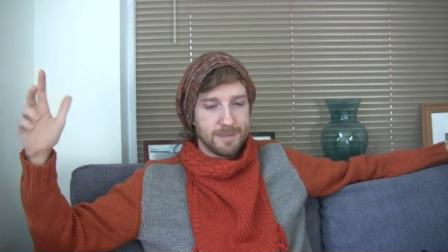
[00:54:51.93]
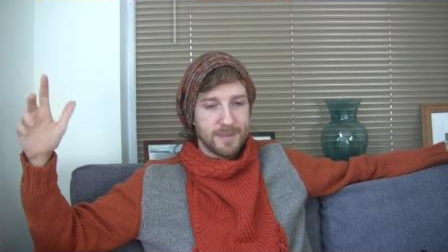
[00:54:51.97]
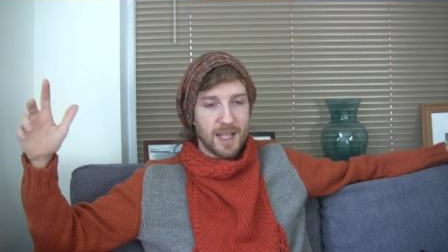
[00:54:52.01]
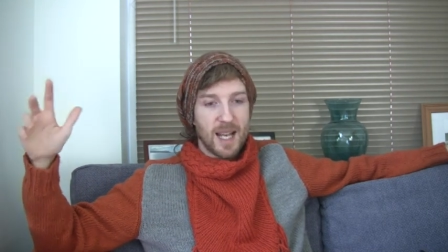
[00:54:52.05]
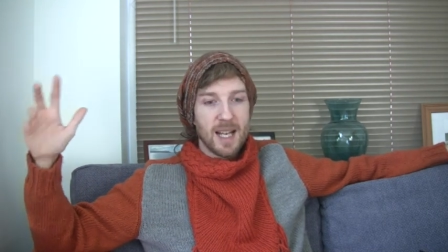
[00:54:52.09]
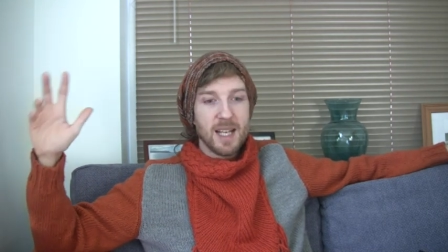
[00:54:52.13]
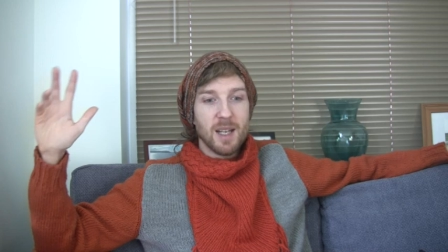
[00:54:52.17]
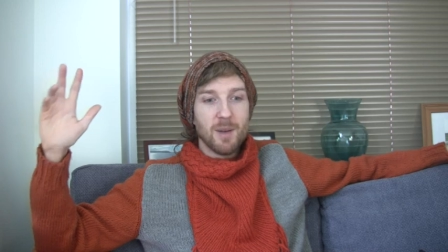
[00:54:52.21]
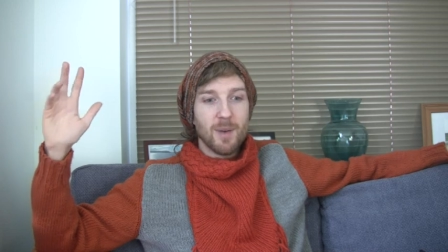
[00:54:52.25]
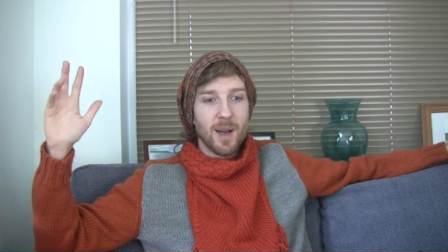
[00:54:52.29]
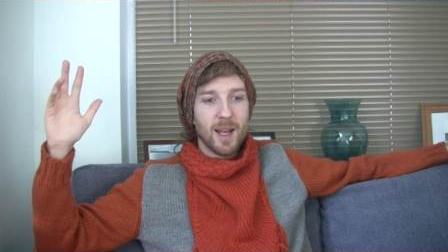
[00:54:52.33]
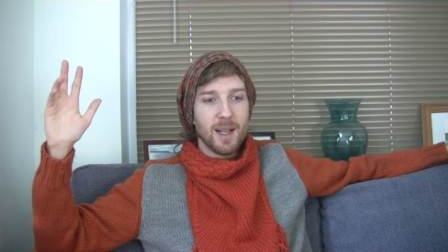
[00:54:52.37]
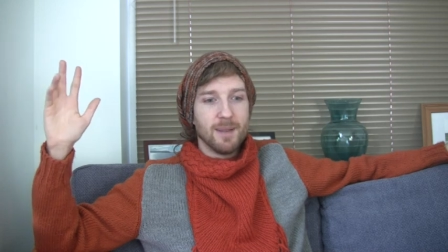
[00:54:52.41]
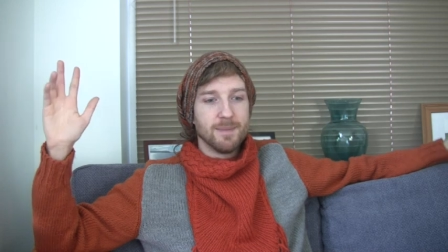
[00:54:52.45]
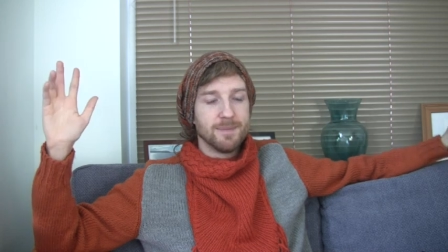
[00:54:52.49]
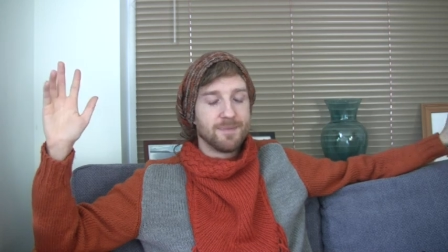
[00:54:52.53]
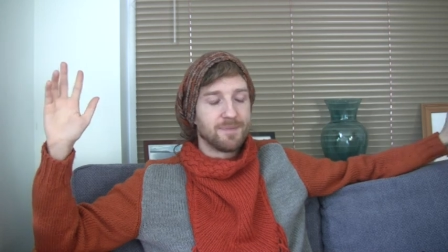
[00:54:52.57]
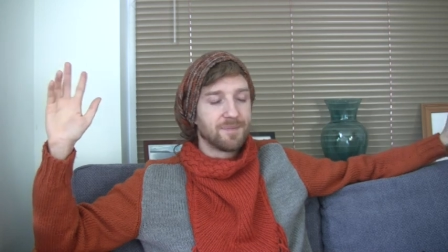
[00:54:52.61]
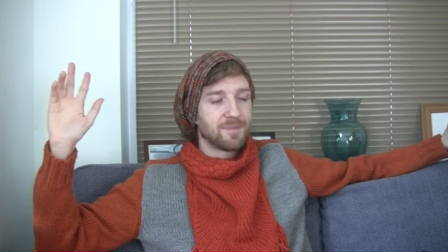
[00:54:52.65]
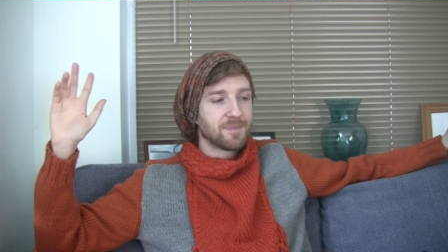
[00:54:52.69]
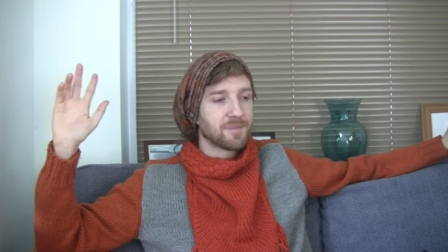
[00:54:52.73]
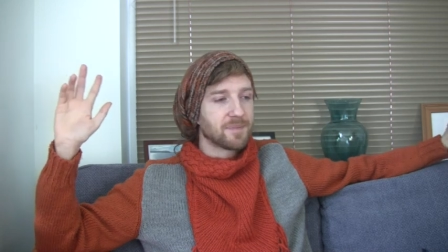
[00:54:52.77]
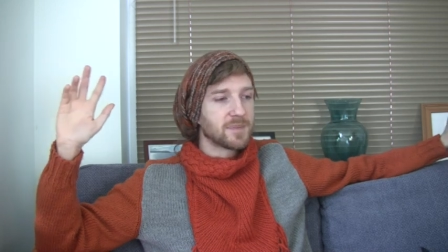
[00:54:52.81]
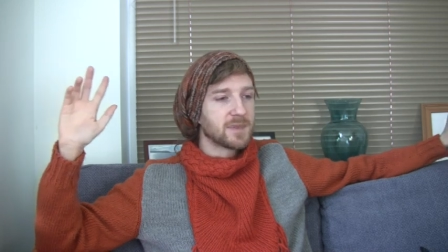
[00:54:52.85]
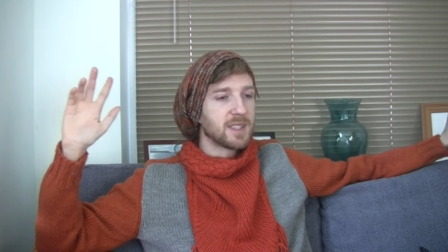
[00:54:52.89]
Anyway,
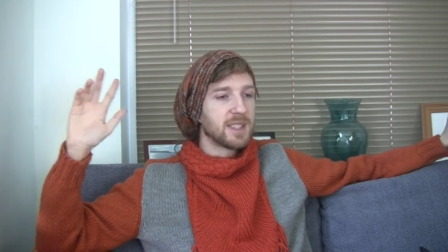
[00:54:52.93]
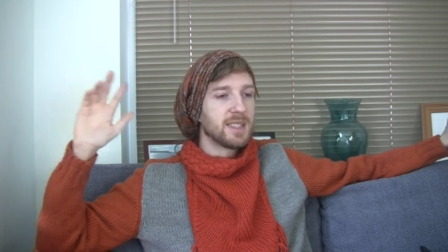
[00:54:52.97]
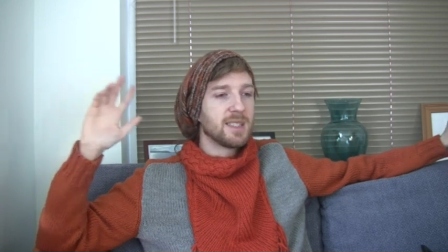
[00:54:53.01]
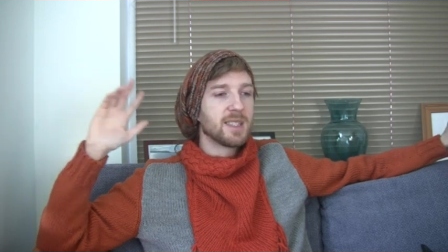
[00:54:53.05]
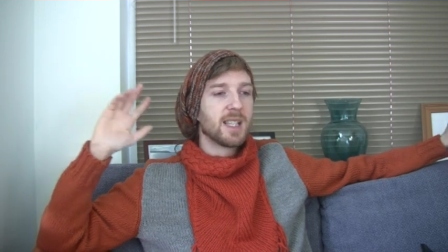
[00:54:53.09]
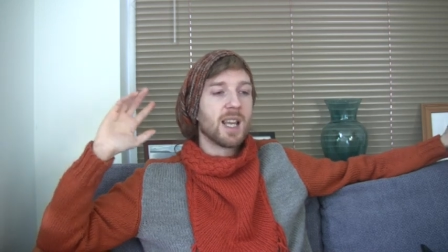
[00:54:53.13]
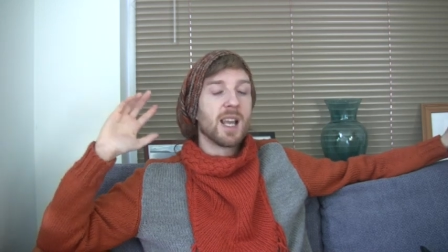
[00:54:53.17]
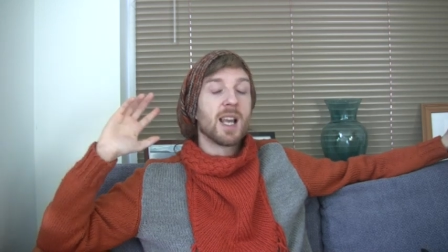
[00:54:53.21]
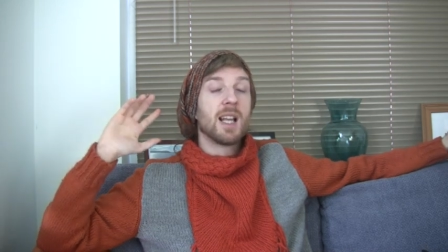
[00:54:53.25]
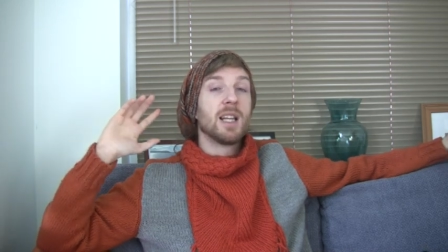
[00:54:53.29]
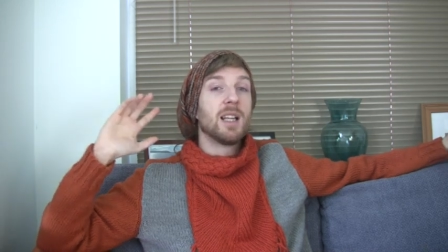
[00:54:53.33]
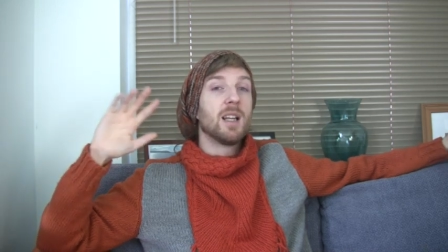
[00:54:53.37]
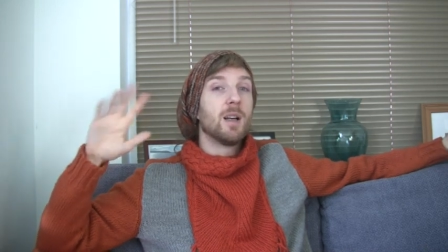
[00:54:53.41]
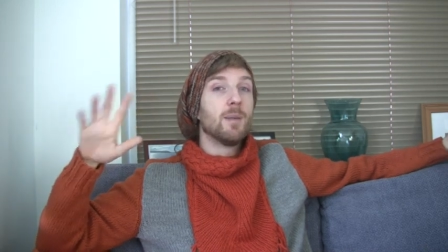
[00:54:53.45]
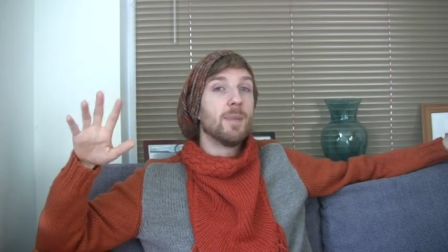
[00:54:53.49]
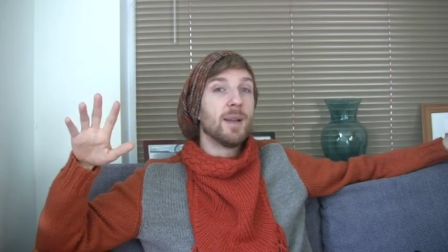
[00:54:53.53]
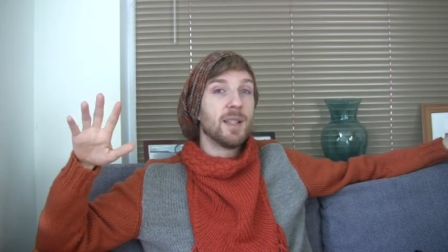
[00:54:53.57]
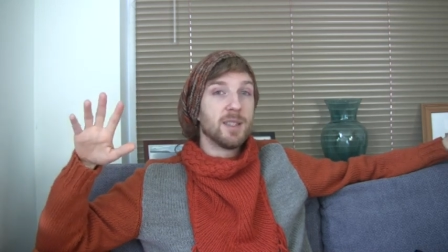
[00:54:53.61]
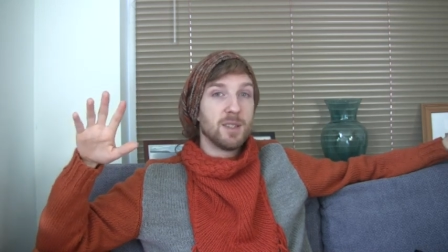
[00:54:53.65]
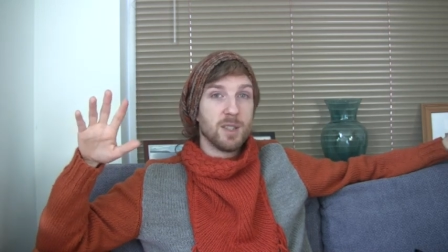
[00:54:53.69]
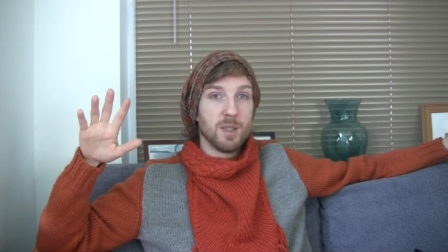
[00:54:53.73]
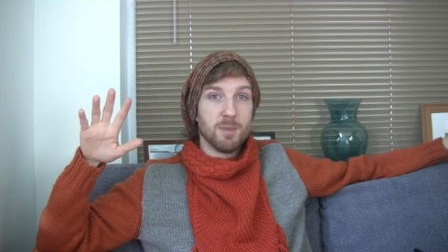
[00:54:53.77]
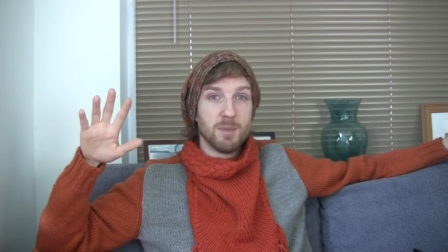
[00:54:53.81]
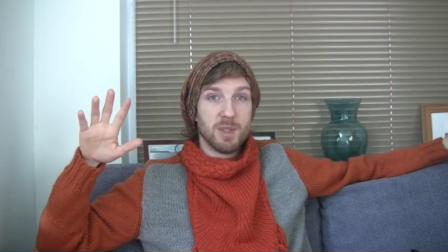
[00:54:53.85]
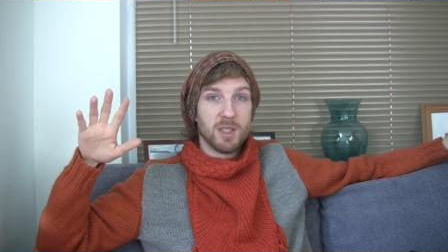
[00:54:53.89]
this is getting a little
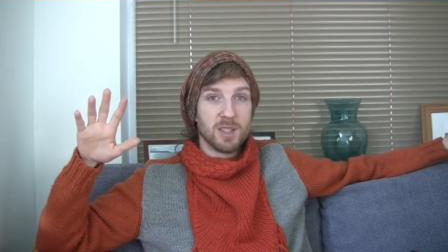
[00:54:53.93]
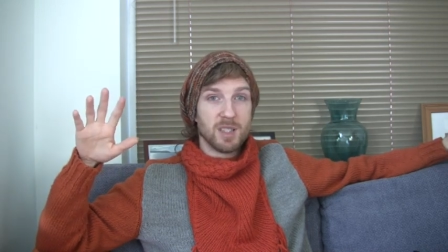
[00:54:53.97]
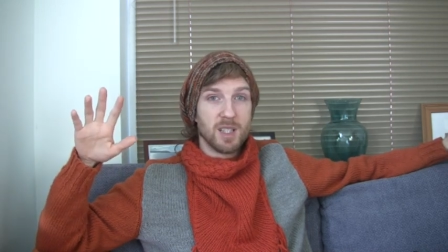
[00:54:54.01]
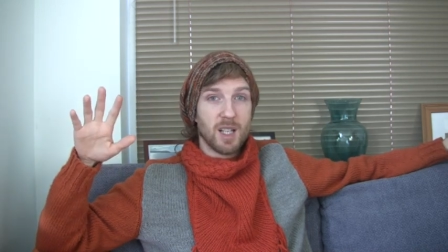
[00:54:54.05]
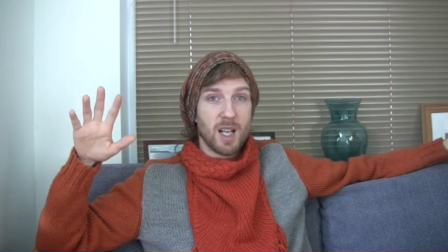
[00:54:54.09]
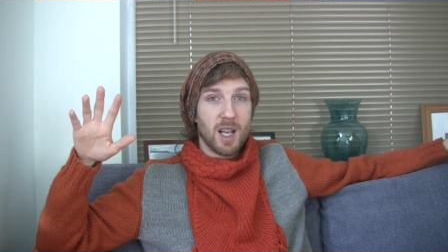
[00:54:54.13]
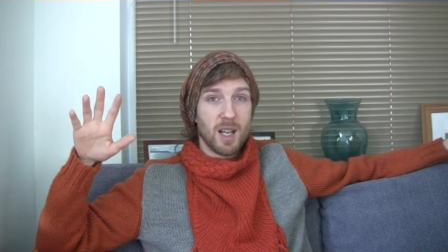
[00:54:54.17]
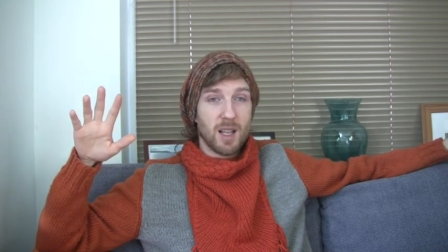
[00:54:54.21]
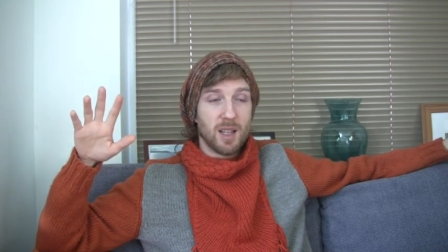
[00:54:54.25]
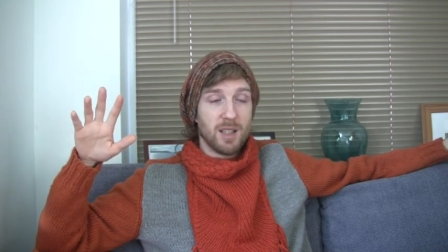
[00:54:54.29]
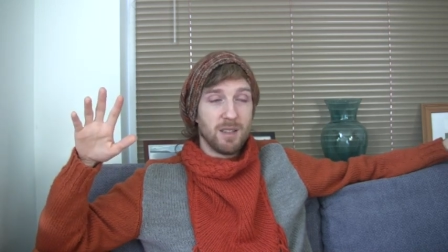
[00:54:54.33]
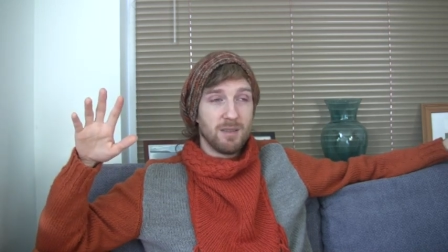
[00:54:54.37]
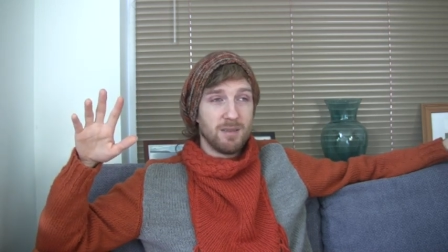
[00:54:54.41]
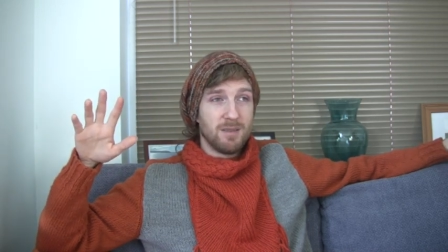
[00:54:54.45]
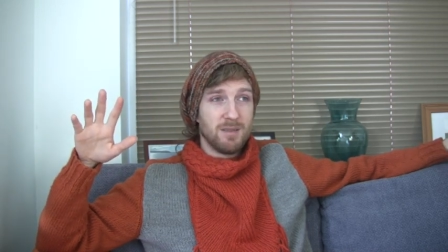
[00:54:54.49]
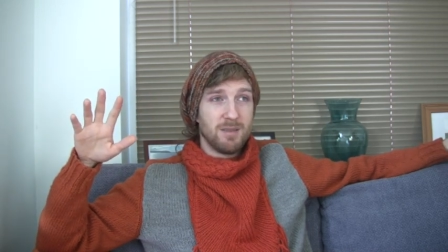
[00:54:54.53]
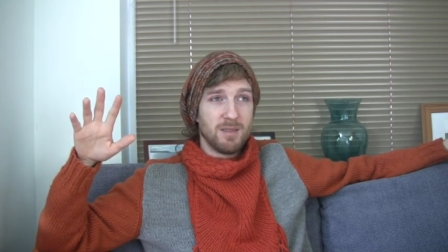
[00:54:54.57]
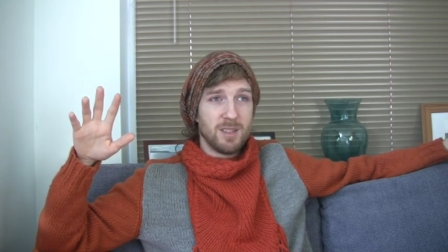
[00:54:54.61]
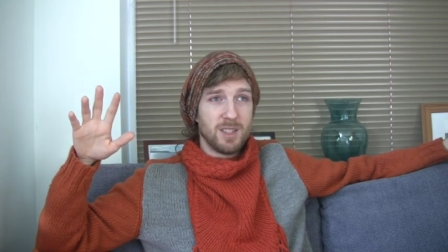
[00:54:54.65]
bit too much like